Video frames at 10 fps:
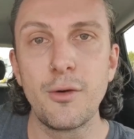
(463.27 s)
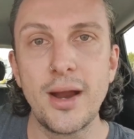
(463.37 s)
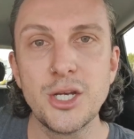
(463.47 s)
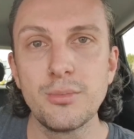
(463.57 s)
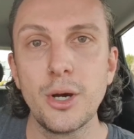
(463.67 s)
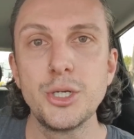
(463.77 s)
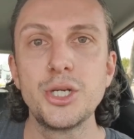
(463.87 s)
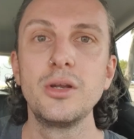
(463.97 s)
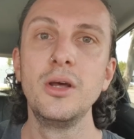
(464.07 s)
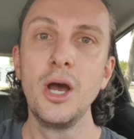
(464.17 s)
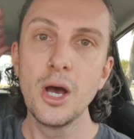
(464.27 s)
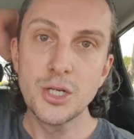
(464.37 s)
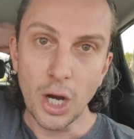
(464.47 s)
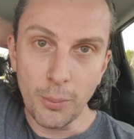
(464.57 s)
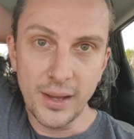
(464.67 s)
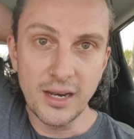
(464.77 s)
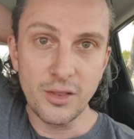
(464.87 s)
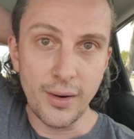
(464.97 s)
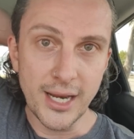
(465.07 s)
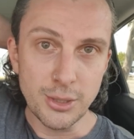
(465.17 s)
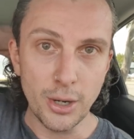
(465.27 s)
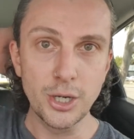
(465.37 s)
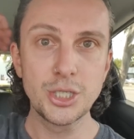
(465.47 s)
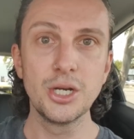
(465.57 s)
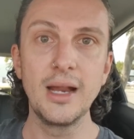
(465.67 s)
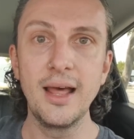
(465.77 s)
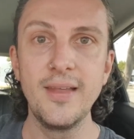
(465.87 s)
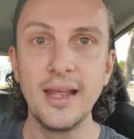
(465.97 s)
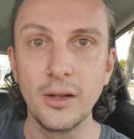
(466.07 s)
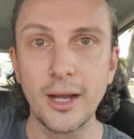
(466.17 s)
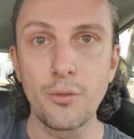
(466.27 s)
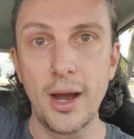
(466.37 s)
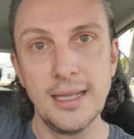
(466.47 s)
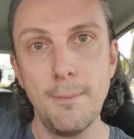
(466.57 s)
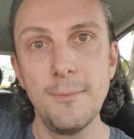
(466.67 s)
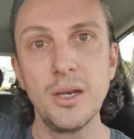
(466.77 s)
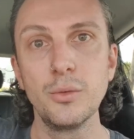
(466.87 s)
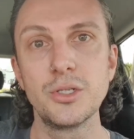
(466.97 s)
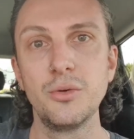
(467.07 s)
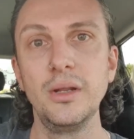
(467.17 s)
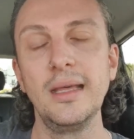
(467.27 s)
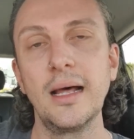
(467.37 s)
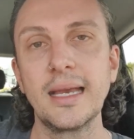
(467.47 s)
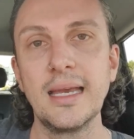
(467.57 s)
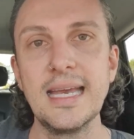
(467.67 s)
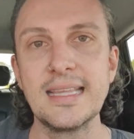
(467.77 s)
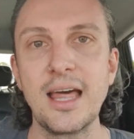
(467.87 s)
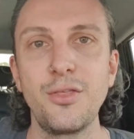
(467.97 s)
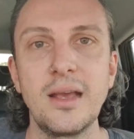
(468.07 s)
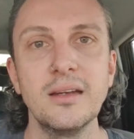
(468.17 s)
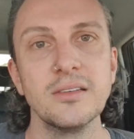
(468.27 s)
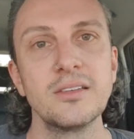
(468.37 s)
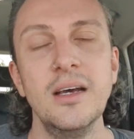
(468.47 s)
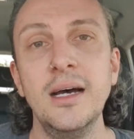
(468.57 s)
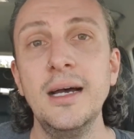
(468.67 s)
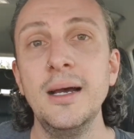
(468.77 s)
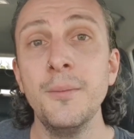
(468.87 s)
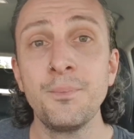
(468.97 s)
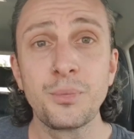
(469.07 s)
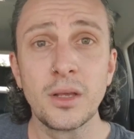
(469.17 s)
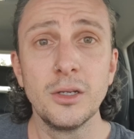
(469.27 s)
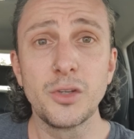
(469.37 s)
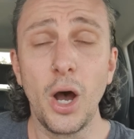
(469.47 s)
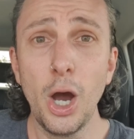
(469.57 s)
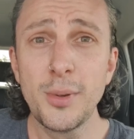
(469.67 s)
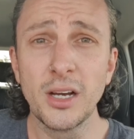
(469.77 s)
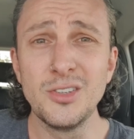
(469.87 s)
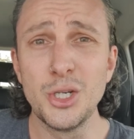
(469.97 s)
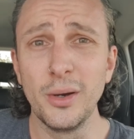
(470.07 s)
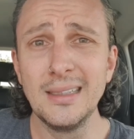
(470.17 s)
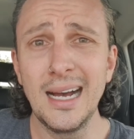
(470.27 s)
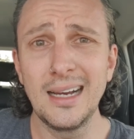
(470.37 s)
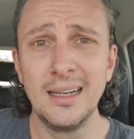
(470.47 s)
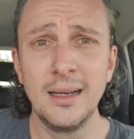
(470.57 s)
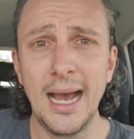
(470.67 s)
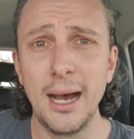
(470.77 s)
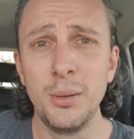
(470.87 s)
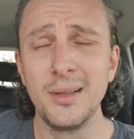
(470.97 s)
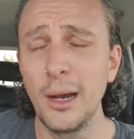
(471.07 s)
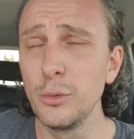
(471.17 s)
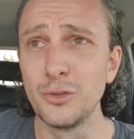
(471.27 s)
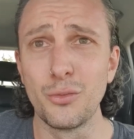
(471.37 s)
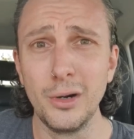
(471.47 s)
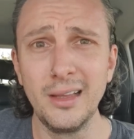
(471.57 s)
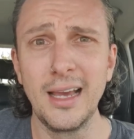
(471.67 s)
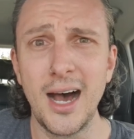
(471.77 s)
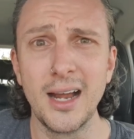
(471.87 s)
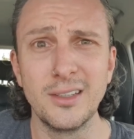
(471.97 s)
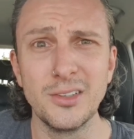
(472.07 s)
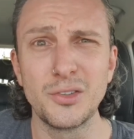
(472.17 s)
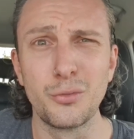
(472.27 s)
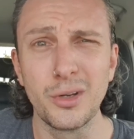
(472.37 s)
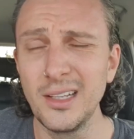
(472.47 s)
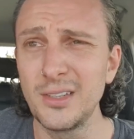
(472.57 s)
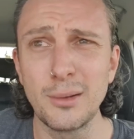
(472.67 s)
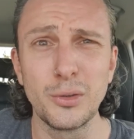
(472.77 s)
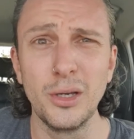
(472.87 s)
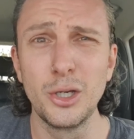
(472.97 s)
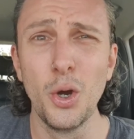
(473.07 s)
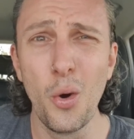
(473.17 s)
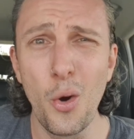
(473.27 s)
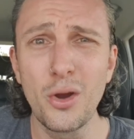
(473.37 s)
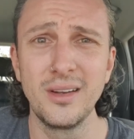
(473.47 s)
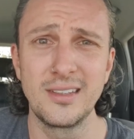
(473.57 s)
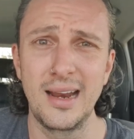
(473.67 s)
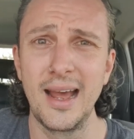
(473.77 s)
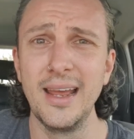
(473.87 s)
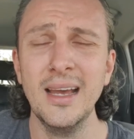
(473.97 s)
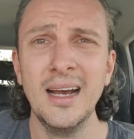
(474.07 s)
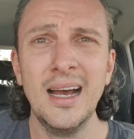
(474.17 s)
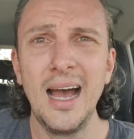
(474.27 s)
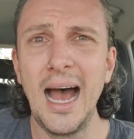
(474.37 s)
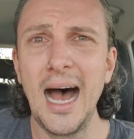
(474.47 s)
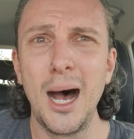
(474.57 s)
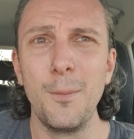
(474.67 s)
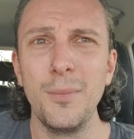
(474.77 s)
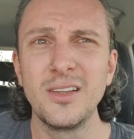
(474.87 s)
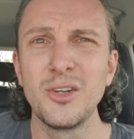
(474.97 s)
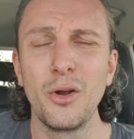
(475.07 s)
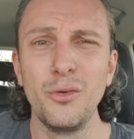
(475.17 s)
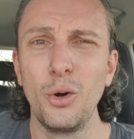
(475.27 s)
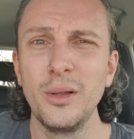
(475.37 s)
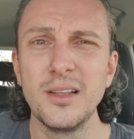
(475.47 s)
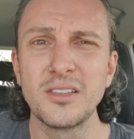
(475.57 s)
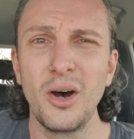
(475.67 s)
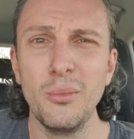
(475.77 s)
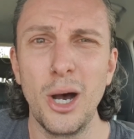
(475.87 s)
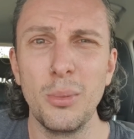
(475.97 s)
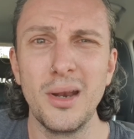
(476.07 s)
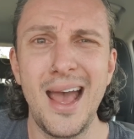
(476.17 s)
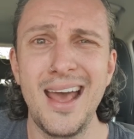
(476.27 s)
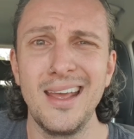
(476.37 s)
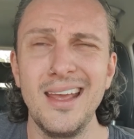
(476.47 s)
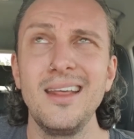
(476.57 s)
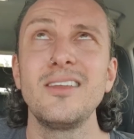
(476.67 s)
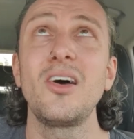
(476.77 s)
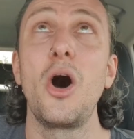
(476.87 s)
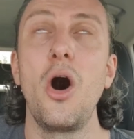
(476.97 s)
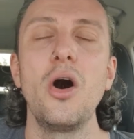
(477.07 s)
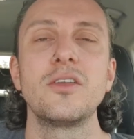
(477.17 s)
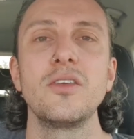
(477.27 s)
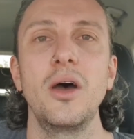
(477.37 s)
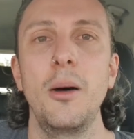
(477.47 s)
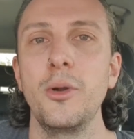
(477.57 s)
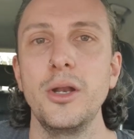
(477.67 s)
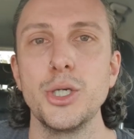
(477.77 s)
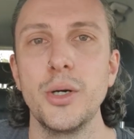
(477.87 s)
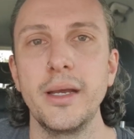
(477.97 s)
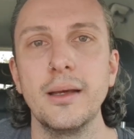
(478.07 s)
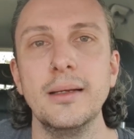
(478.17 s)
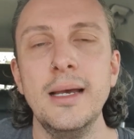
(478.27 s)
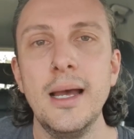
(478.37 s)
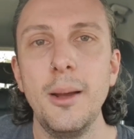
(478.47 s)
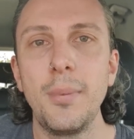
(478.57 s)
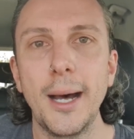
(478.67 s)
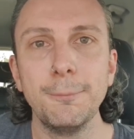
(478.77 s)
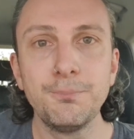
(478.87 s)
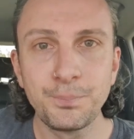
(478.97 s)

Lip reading: range of motion, top end of the range of motion, and then like right in the middle to really like hit that thickness. So I hope you guys enjoyed that. That was really hard because it's absolutely cooking today. It's not normally this hot in Melbourne and it is hot, so I'm not enjoying it. But